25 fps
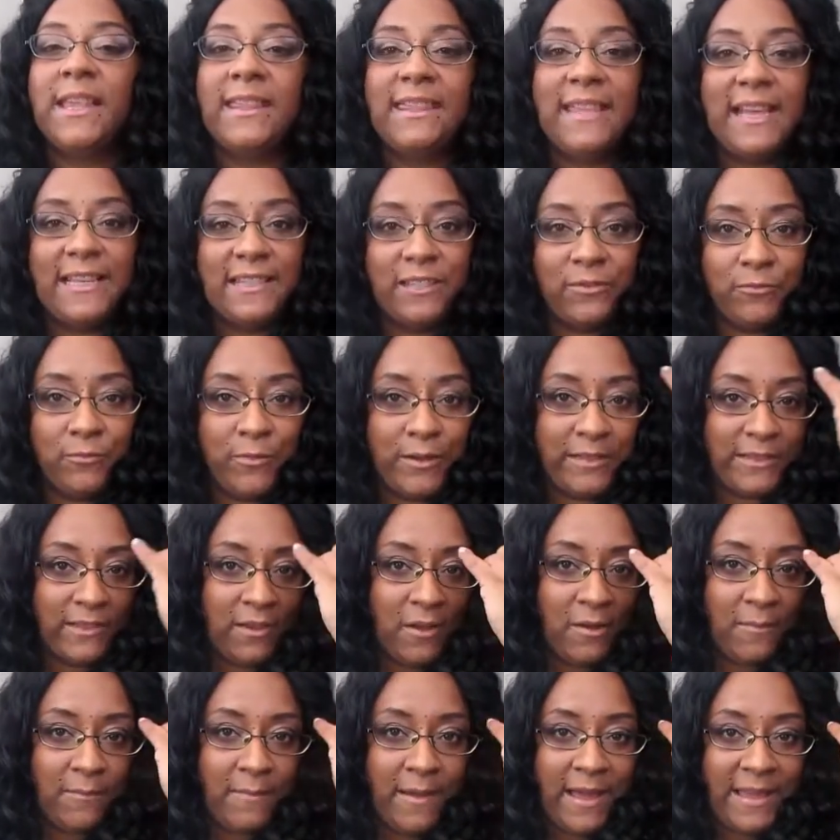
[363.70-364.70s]
That's what's
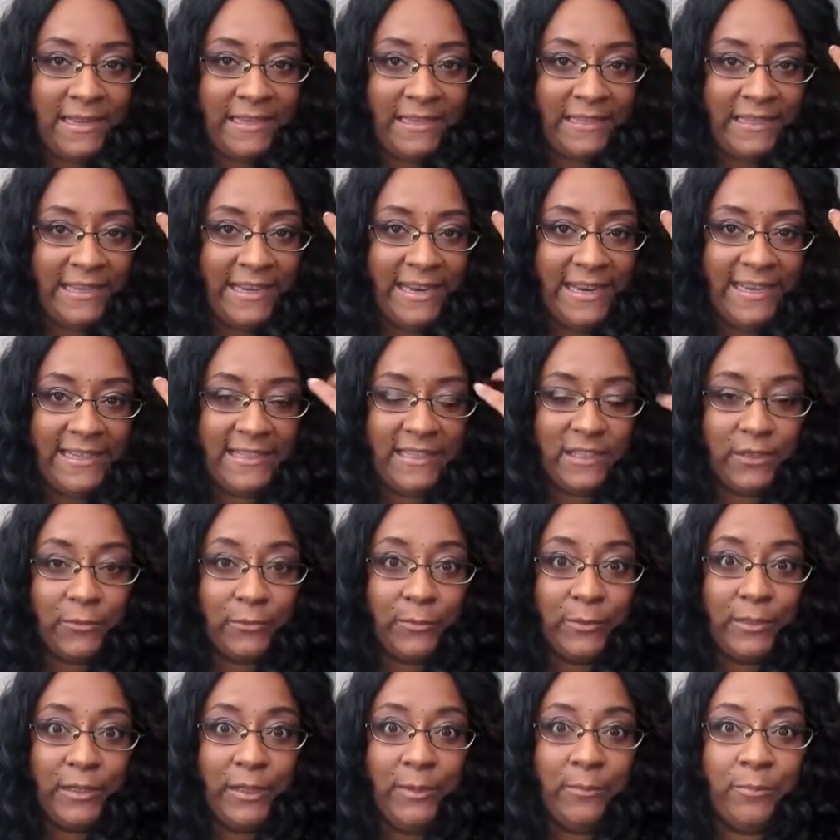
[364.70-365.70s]
on my lids to
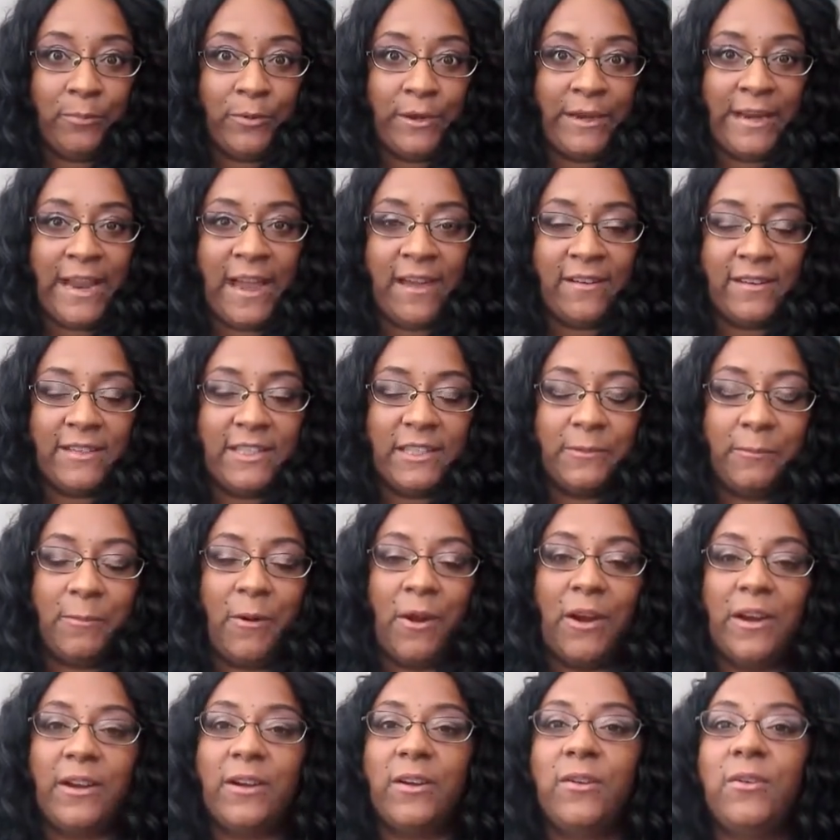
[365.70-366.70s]
really bring out a
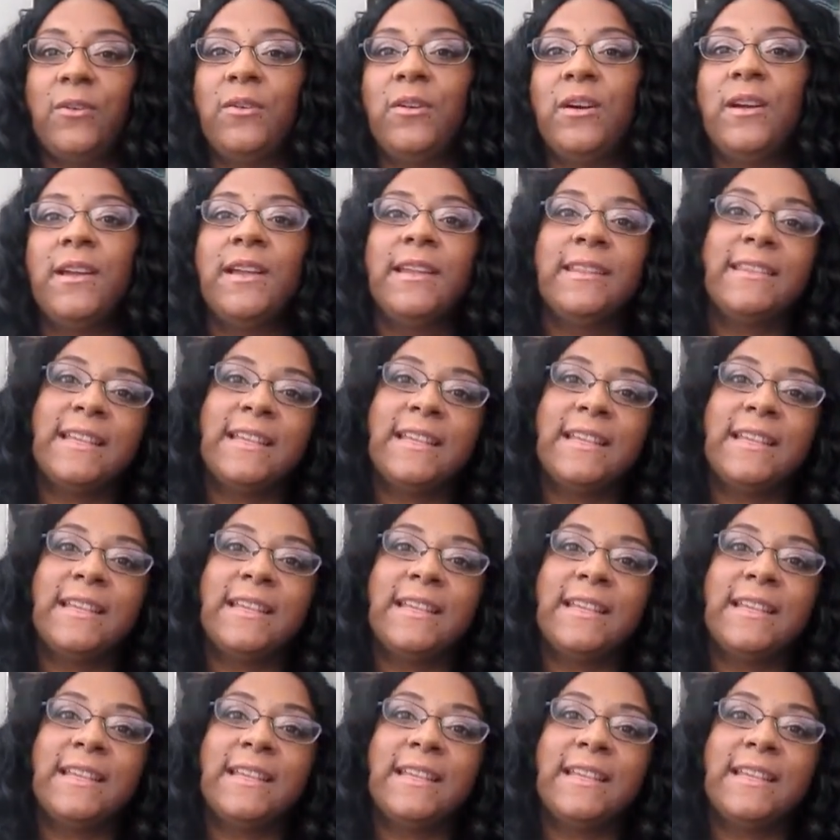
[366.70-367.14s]
sparkle.